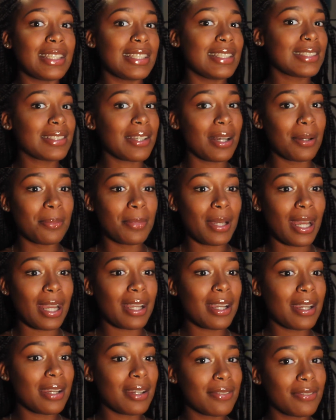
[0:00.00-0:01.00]
this
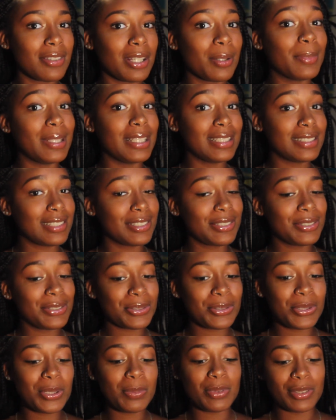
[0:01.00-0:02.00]
comeback from
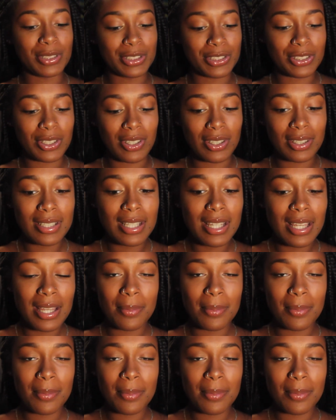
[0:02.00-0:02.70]
its_Marisha,